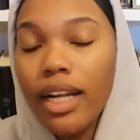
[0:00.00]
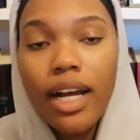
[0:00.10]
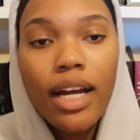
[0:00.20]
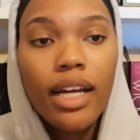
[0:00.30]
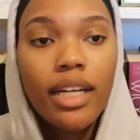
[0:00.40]

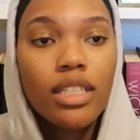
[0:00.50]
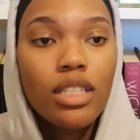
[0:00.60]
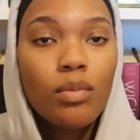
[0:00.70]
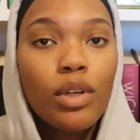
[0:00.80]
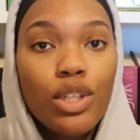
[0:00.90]
I
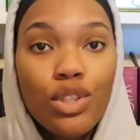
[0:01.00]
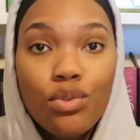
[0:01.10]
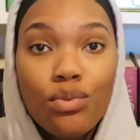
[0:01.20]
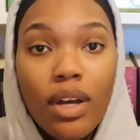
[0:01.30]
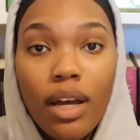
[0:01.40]
just wanted
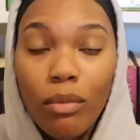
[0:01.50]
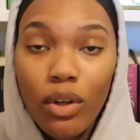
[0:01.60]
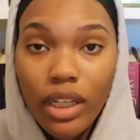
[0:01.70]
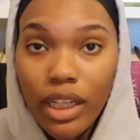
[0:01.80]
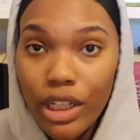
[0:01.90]
to come
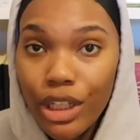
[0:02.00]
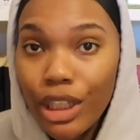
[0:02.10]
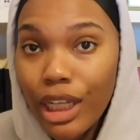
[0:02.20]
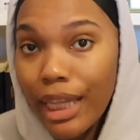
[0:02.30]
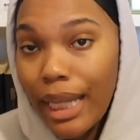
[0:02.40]
on here
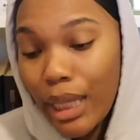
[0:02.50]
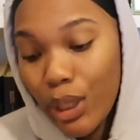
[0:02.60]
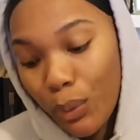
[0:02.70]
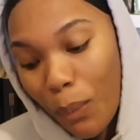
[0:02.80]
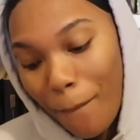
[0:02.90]
looking like a
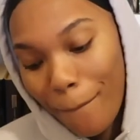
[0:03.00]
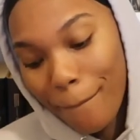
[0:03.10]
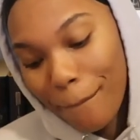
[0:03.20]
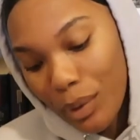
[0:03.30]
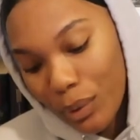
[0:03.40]
little
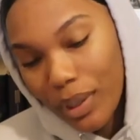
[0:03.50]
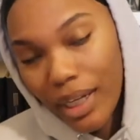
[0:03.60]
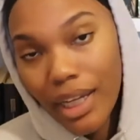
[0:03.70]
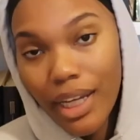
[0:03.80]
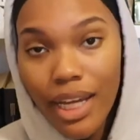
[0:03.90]

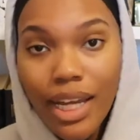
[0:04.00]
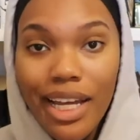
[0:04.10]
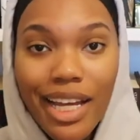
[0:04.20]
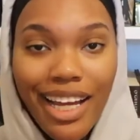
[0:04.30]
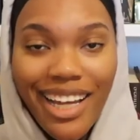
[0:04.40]
boy
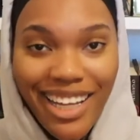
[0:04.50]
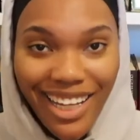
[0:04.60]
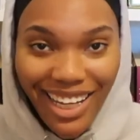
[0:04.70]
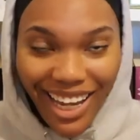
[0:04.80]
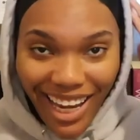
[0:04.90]

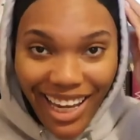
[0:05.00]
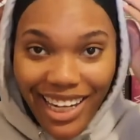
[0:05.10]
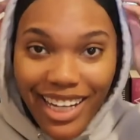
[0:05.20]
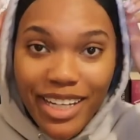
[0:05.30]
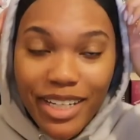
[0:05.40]

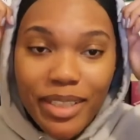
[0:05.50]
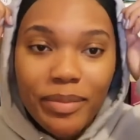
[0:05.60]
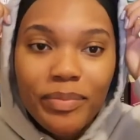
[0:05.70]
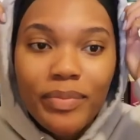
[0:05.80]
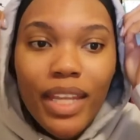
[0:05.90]

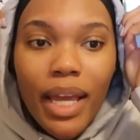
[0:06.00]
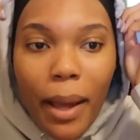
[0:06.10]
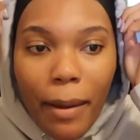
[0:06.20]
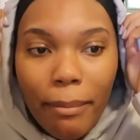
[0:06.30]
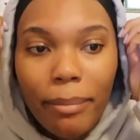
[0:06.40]
and
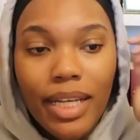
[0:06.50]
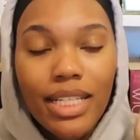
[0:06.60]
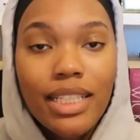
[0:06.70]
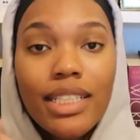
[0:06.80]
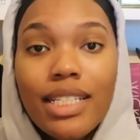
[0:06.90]

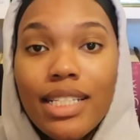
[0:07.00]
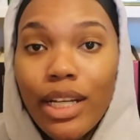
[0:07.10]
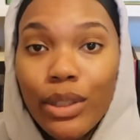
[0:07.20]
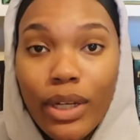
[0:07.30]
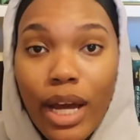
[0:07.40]
basically just
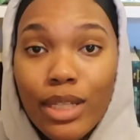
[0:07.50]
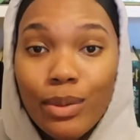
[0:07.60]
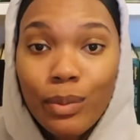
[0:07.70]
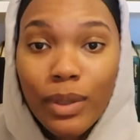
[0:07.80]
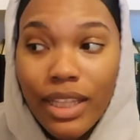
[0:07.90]
tell you guys
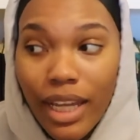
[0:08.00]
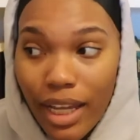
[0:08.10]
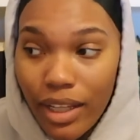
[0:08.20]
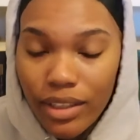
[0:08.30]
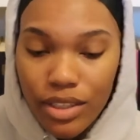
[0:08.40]
what the
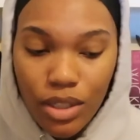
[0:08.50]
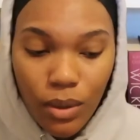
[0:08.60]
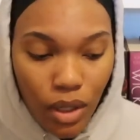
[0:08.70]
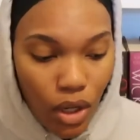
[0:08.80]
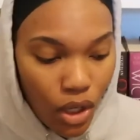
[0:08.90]
hell is
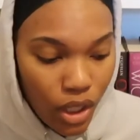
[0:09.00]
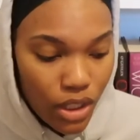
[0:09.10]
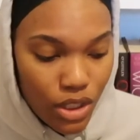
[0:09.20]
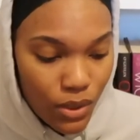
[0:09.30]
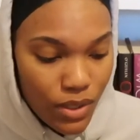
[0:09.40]
going
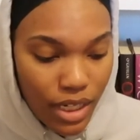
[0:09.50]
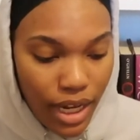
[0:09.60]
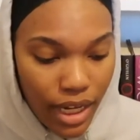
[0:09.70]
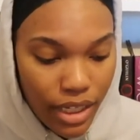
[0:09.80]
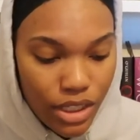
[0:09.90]
on. So
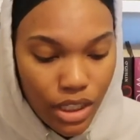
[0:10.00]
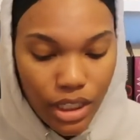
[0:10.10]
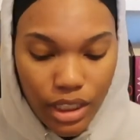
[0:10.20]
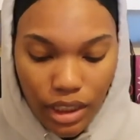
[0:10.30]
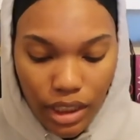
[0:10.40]
today is
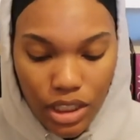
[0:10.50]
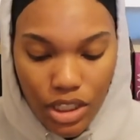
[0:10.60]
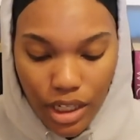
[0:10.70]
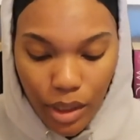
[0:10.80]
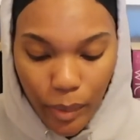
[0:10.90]
currently
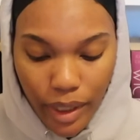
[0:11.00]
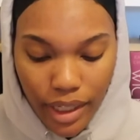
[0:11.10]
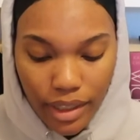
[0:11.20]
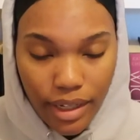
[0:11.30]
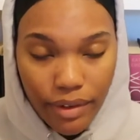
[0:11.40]
January
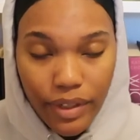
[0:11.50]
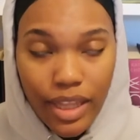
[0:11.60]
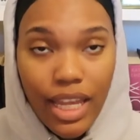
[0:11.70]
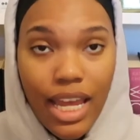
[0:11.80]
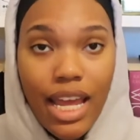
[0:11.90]
11th,